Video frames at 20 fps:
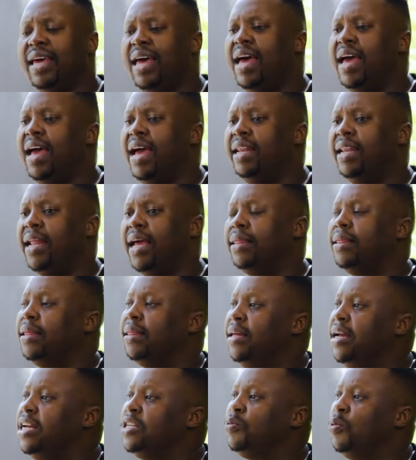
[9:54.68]
Yeah, and like
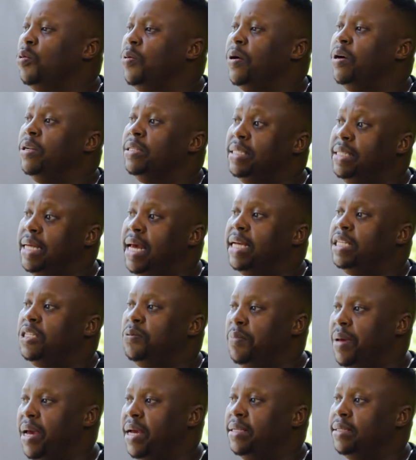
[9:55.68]
the thing is, we were on
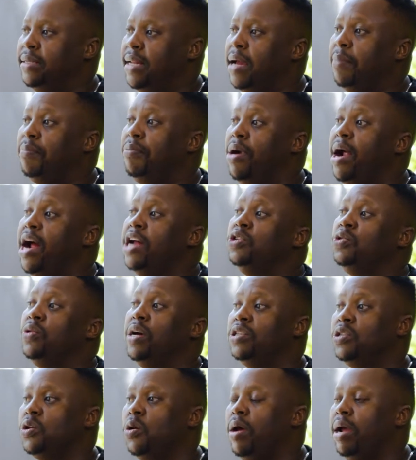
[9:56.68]
text based like prior
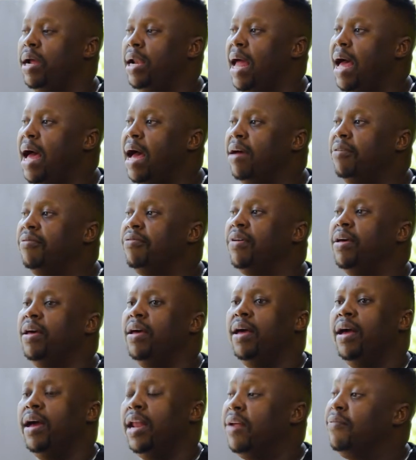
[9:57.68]
to us going live,
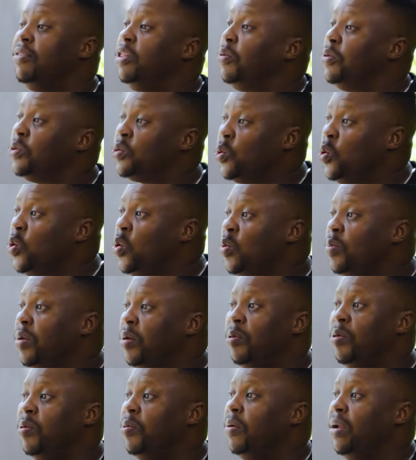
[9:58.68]
and everything was cool.
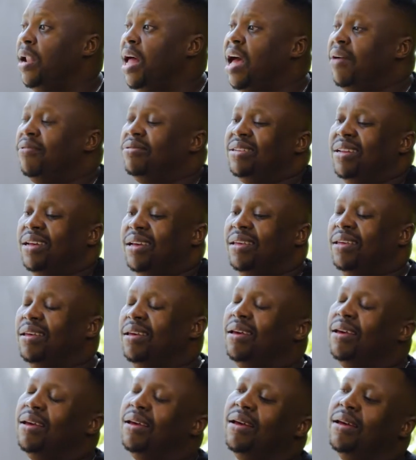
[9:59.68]
But when we were live, it was like,
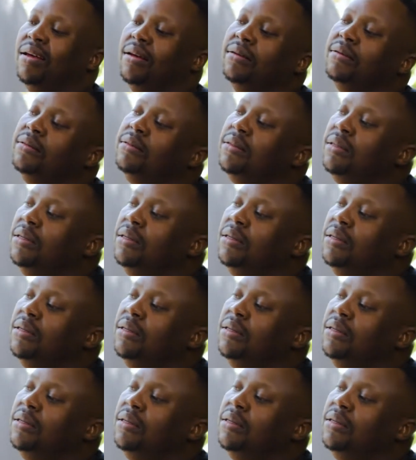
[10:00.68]
yeah,